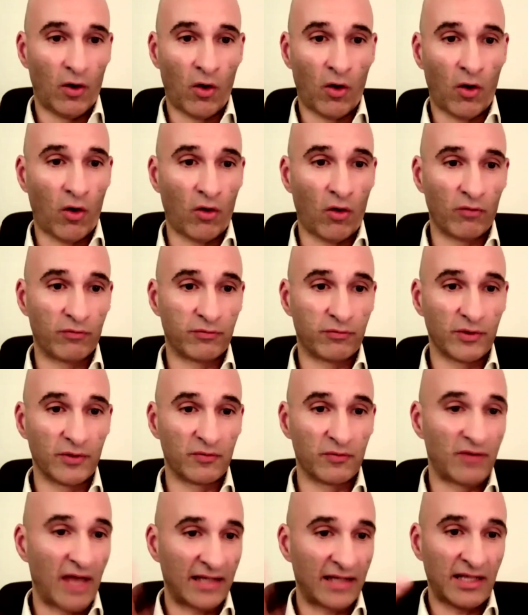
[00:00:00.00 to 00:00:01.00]
of
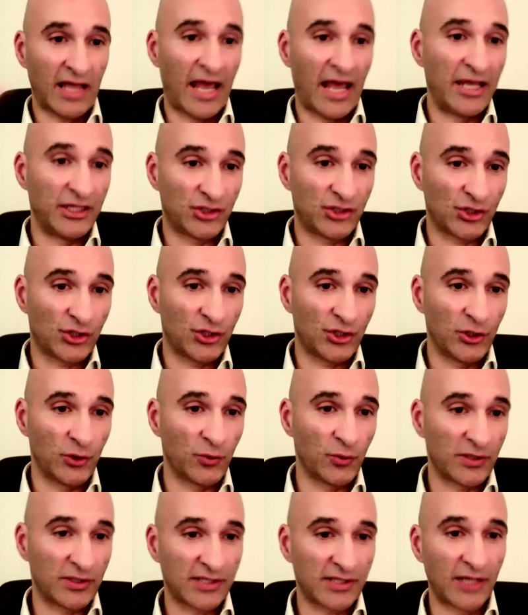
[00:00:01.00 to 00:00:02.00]
that HQ
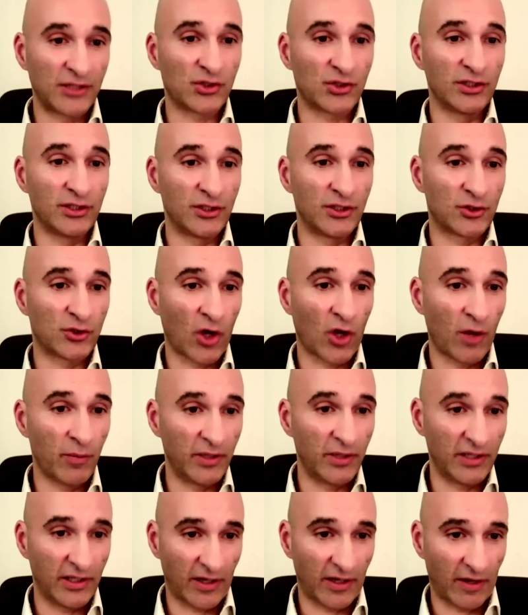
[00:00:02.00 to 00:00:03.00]
essentially
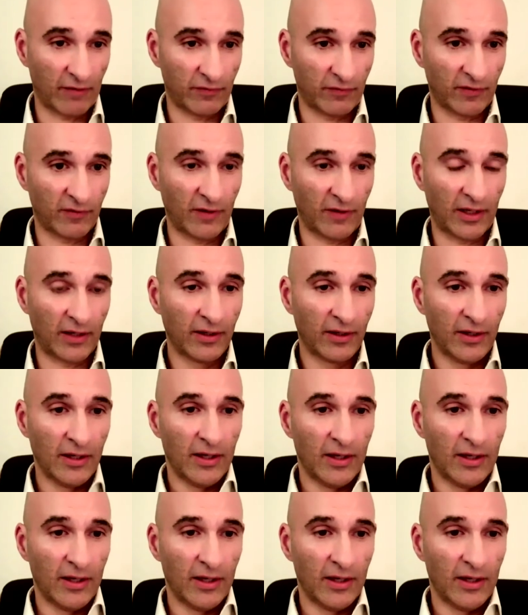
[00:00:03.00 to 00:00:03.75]
determining everything.